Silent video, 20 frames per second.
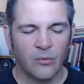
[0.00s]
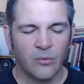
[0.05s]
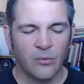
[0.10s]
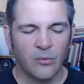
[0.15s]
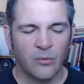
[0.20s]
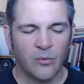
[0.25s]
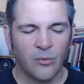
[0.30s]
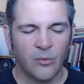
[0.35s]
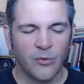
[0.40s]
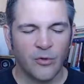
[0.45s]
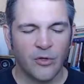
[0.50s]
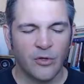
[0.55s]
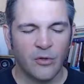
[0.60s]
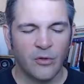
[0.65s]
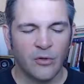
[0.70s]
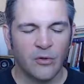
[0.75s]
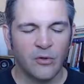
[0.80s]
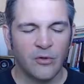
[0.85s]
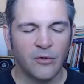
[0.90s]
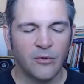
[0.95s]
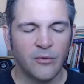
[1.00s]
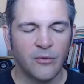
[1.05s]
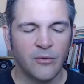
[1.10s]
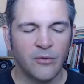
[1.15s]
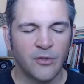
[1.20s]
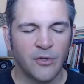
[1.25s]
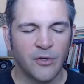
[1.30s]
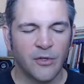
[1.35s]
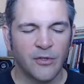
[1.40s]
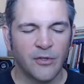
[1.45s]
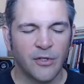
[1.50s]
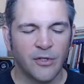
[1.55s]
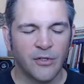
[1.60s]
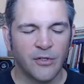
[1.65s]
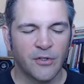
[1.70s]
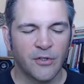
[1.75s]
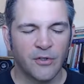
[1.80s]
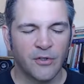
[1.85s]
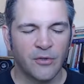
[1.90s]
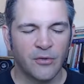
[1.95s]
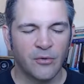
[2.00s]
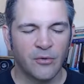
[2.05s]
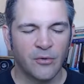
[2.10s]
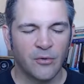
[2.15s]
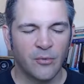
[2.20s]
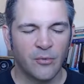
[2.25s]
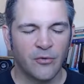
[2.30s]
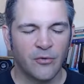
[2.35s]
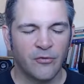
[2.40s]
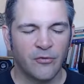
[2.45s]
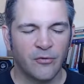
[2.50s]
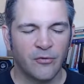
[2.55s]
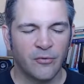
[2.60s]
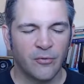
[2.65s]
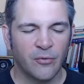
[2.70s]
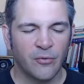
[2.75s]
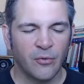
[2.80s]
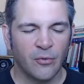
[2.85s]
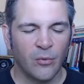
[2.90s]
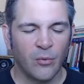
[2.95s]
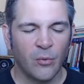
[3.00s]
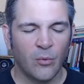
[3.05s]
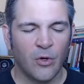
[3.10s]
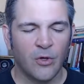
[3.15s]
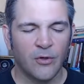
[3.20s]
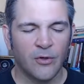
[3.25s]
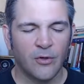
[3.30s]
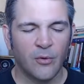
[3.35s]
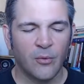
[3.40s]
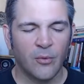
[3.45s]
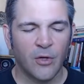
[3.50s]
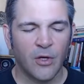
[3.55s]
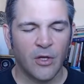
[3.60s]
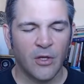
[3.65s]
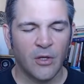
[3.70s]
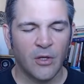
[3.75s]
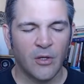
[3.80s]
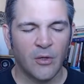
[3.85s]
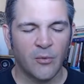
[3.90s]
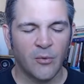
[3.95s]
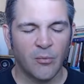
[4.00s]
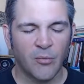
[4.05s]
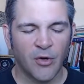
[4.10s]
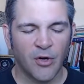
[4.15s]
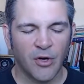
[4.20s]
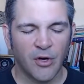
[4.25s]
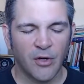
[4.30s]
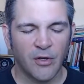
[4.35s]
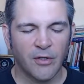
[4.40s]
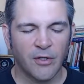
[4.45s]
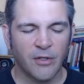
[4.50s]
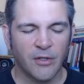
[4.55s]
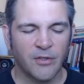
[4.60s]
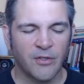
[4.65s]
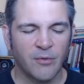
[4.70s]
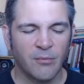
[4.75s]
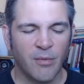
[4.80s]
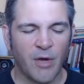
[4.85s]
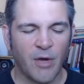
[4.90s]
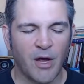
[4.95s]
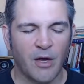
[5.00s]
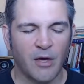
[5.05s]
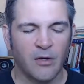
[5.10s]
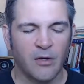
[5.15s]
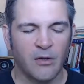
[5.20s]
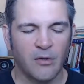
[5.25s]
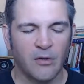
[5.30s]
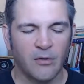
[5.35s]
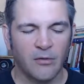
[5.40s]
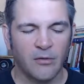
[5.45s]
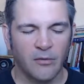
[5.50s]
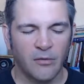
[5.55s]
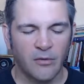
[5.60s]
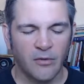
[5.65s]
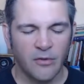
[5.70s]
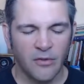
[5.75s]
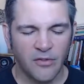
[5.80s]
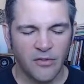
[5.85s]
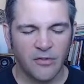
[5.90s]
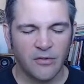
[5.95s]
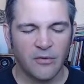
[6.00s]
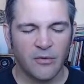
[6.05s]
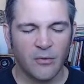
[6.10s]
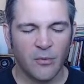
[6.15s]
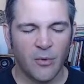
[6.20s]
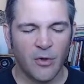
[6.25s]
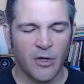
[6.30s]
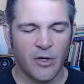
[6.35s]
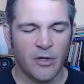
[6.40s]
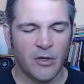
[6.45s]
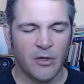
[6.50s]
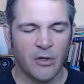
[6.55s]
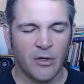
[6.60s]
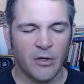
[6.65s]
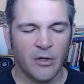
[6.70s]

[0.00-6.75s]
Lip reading: when we lose our attention or we've wandered away, we bring our attention back. This is the way.